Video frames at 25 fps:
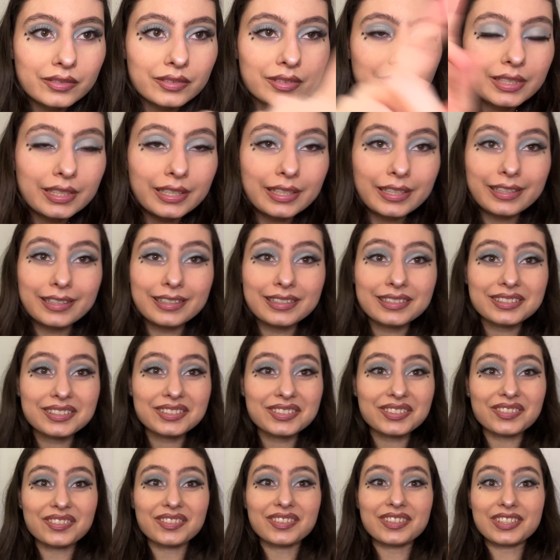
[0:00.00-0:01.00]
Okay,
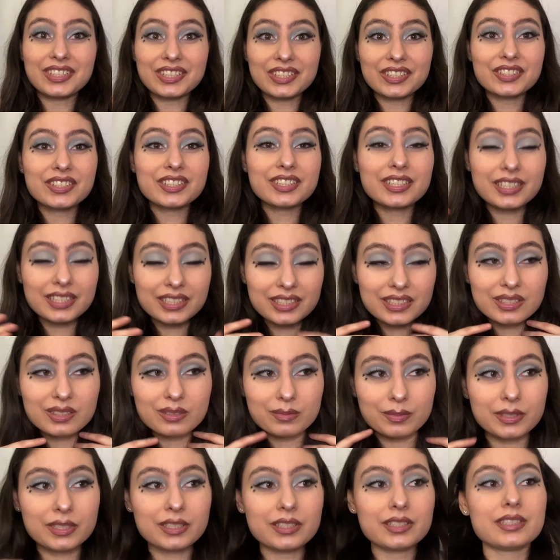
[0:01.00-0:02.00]
so another
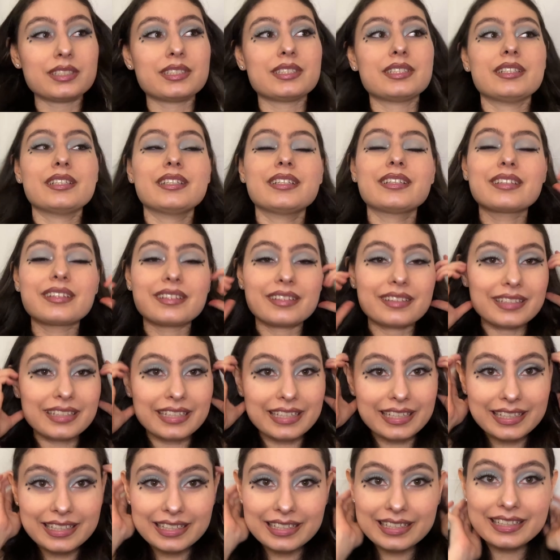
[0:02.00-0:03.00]
kiss box.
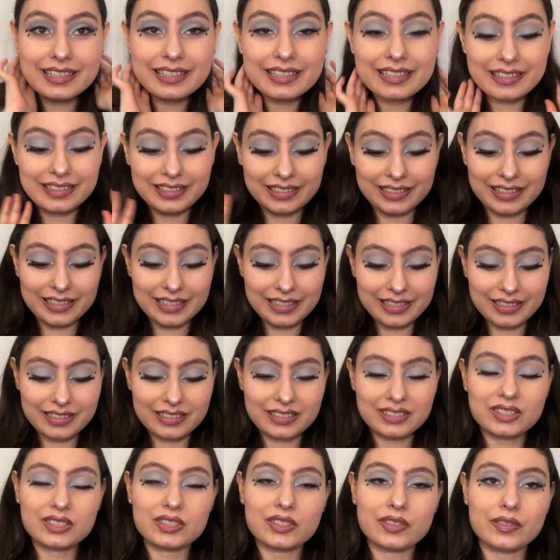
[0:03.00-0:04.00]

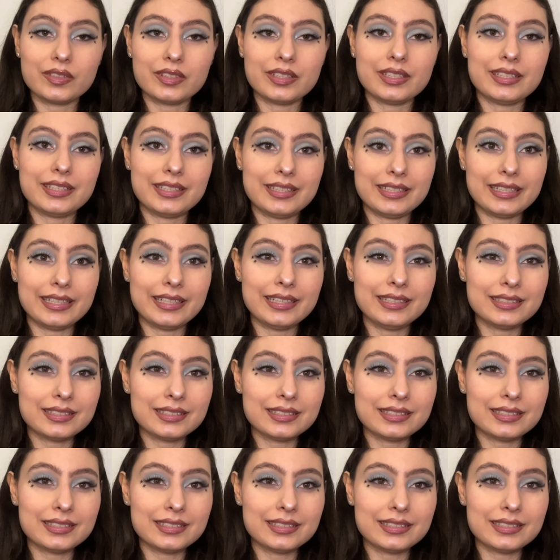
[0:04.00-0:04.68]
Okay, so they